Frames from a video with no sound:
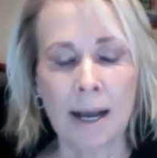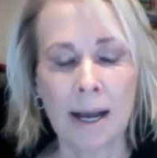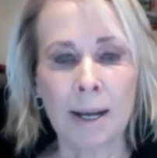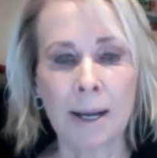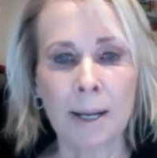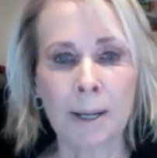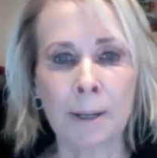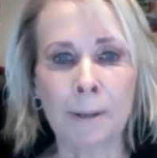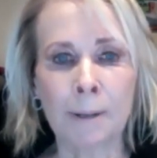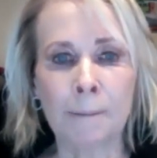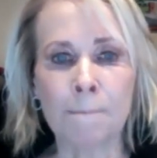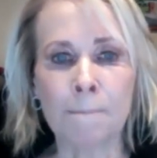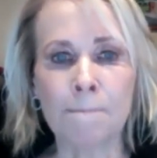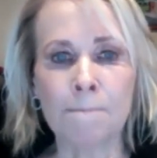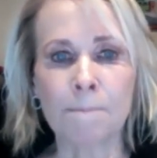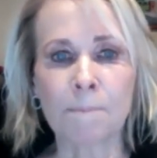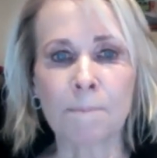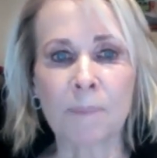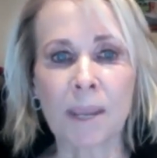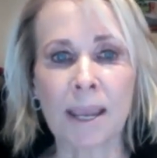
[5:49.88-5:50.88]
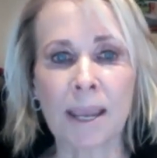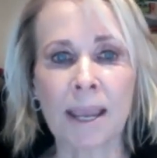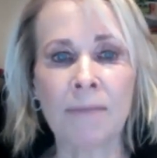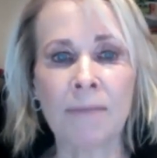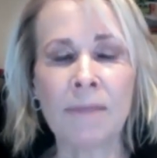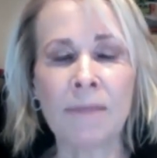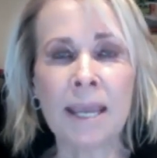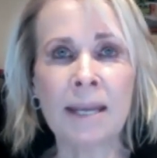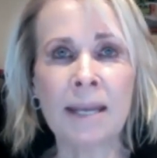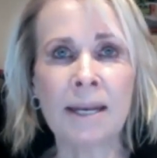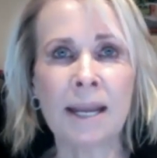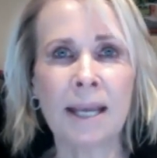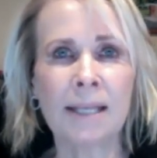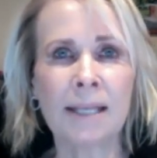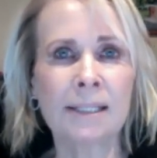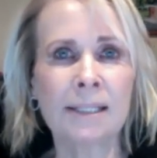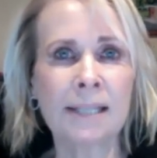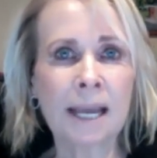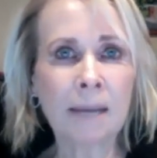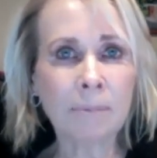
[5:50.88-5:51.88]
And then
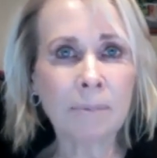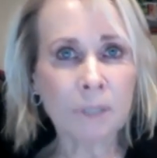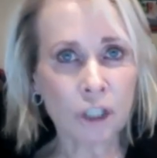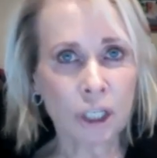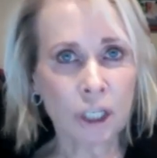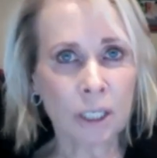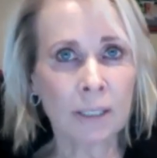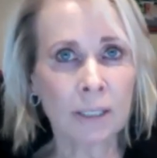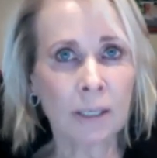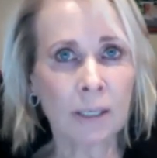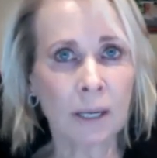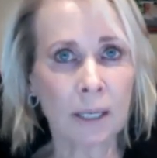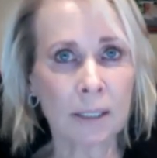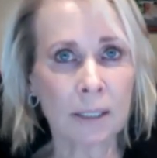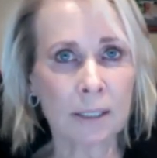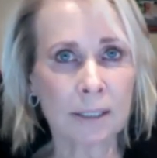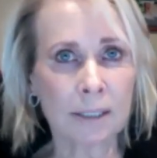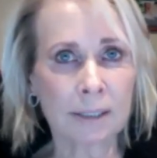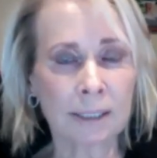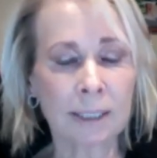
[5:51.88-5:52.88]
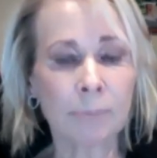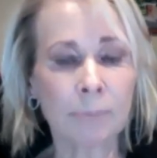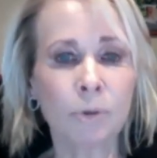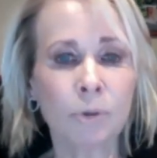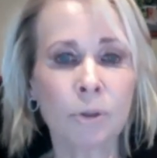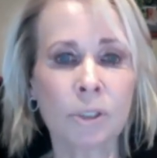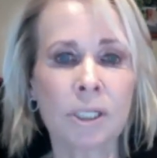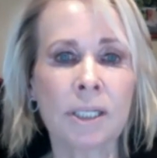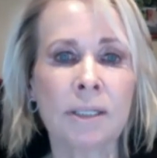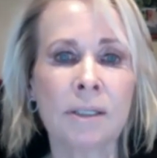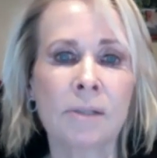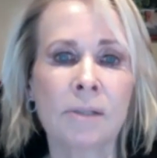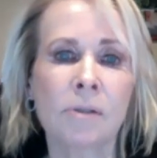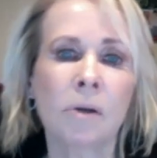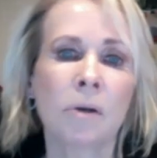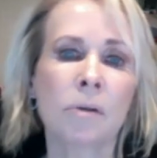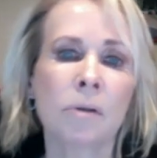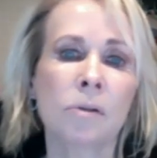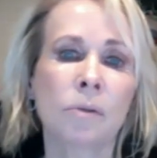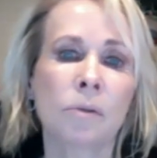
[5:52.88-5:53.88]
establishing a sleep routine is
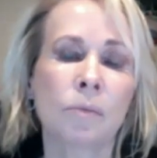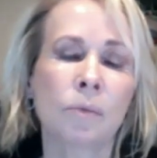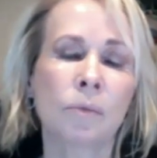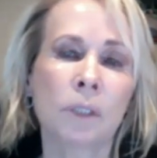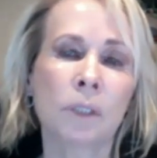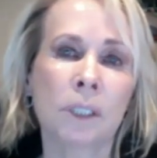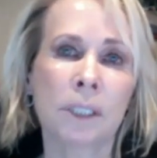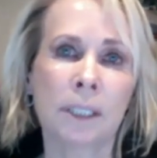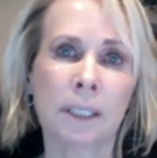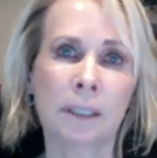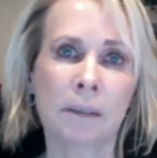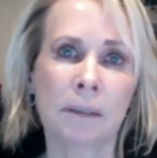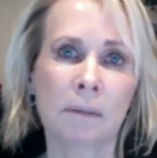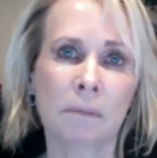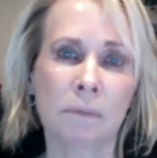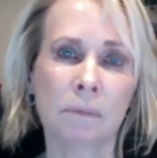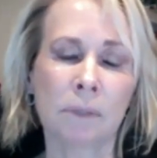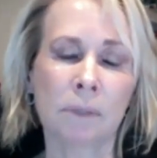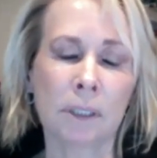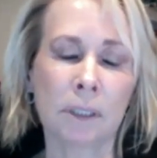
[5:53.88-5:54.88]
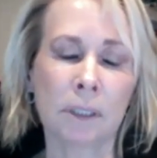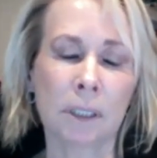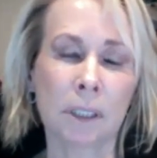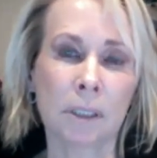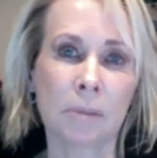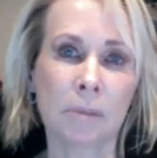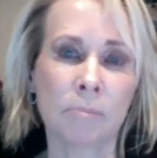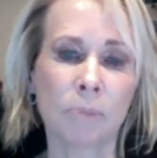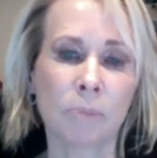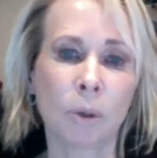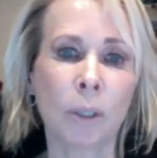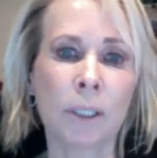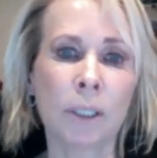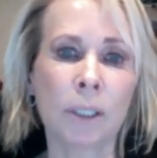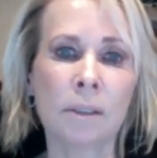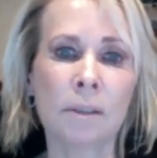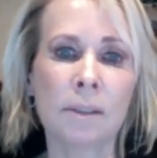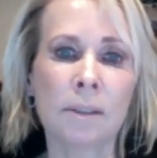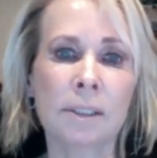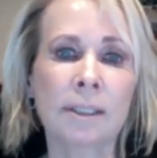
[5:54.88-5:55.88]
also really, really
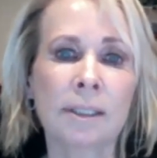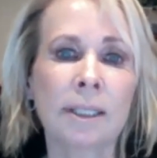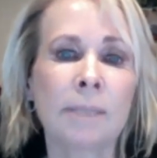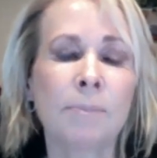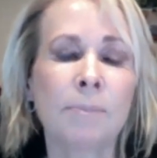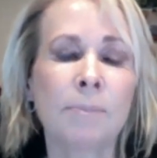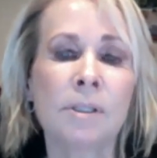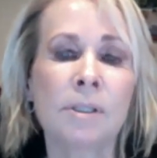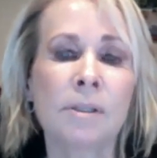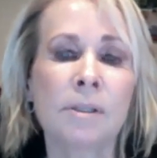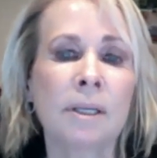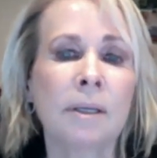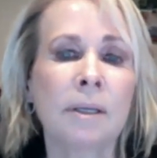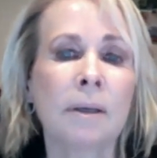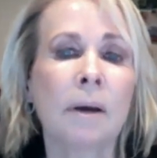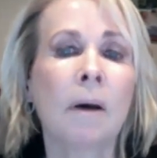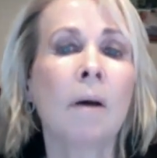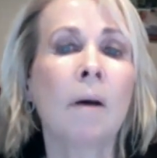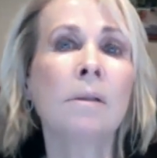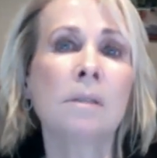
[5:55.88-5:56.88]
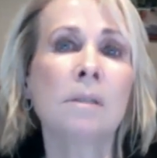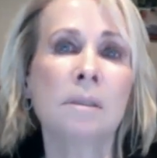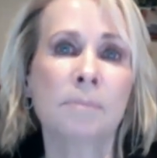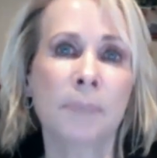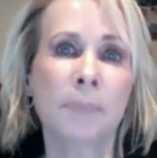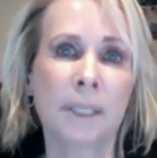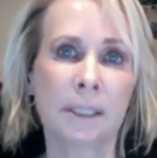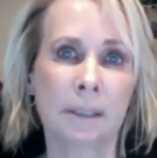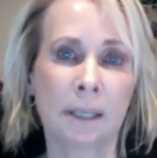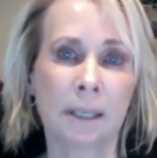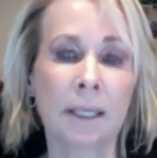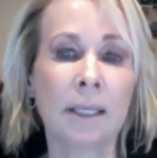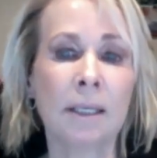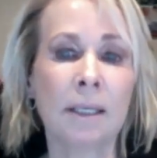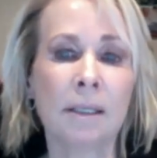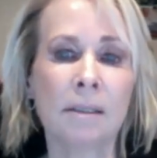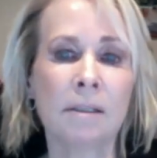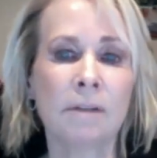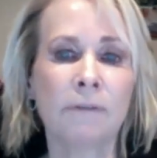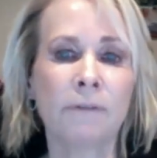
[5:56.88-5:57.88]
important. Sleep is the ultimate
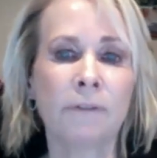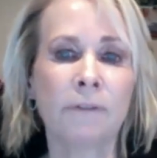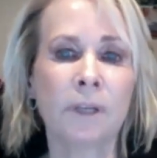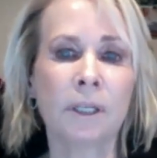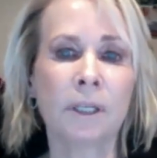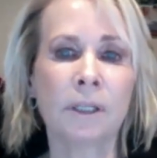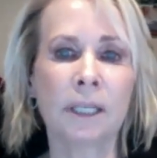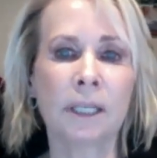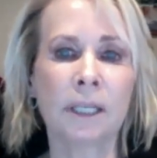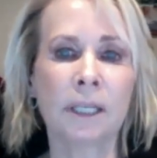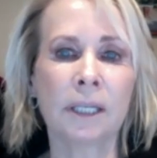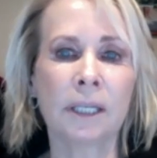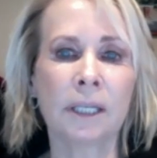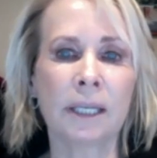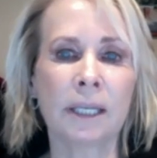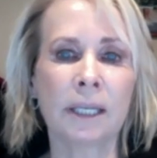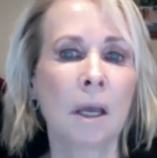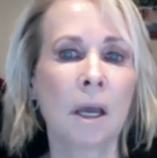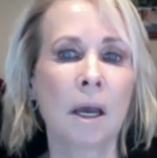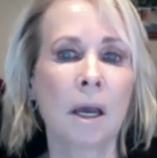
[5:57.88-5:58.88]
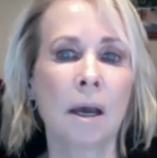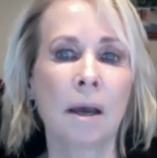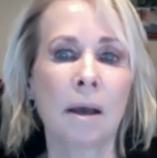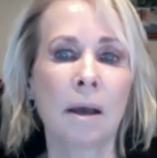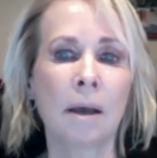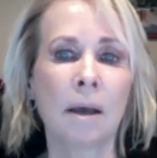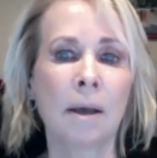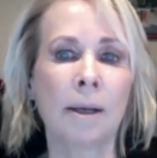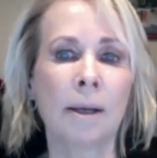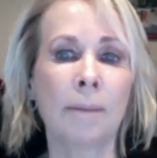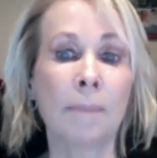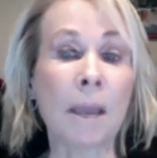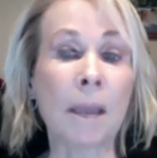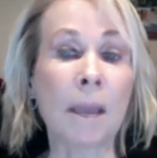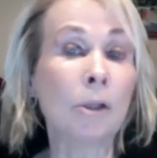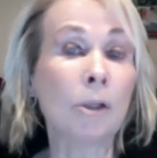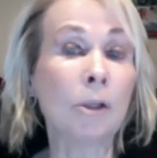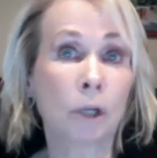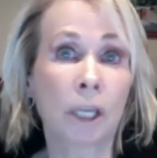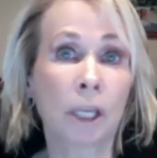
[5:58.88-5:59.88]
key to feeling
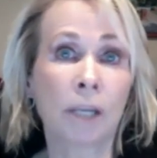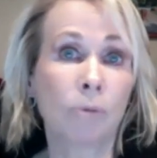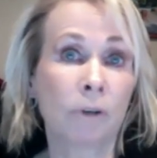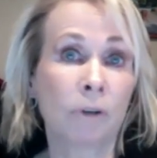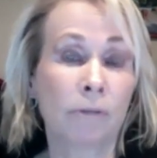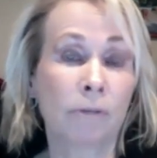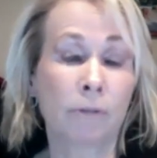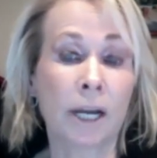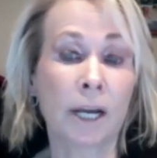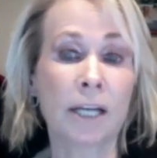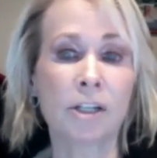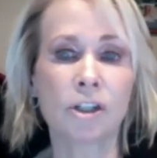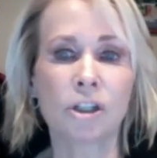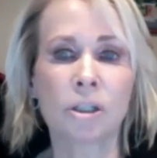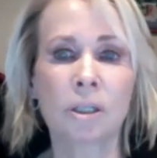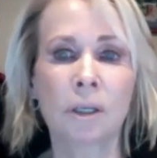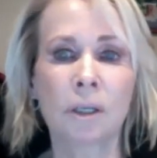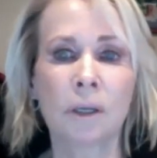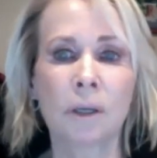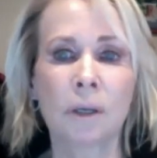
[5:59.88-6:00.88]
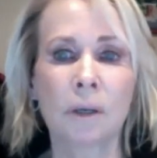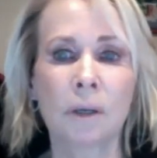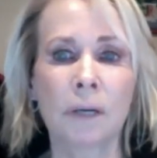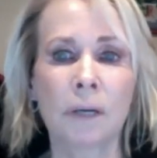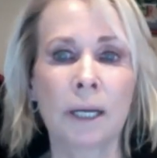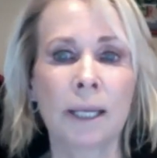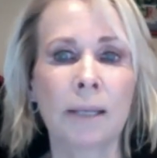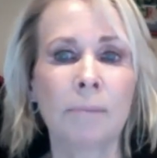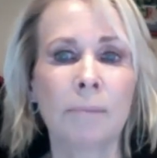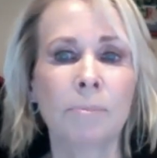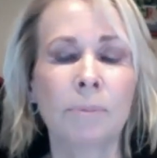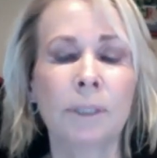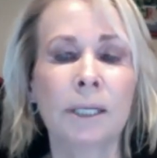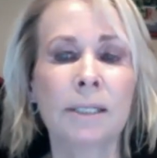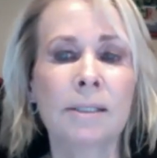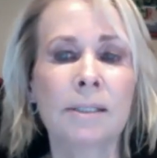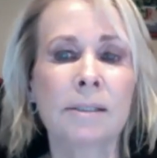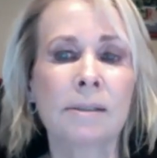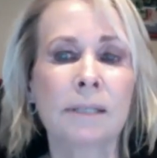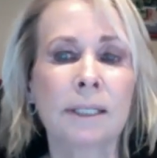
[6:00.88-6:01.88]
and looking refreshed, right?
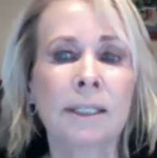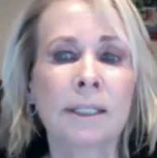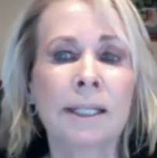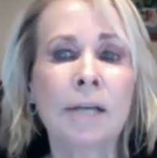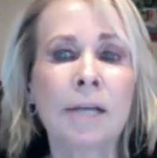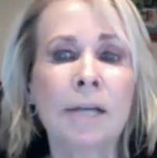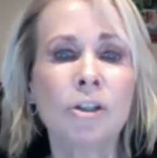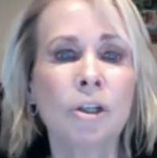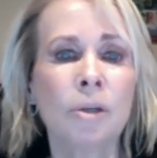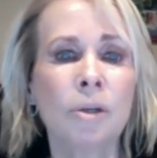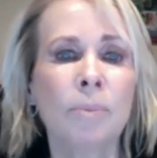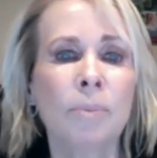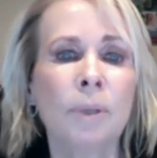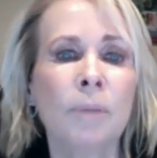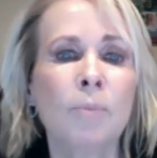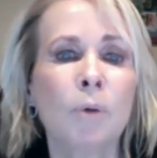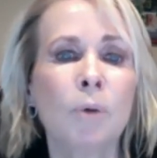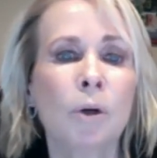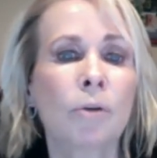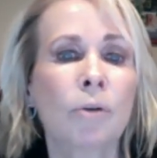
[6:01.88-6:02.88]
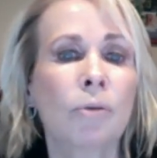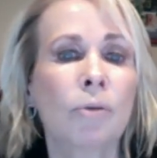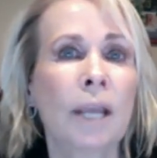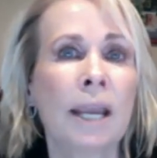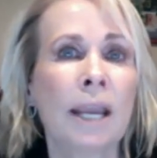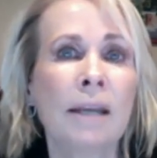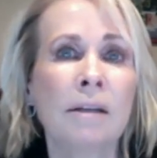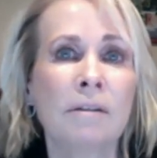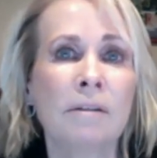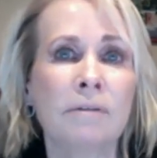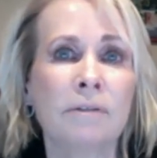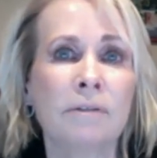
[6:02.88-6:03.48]
Plus, it allows you to be more creative,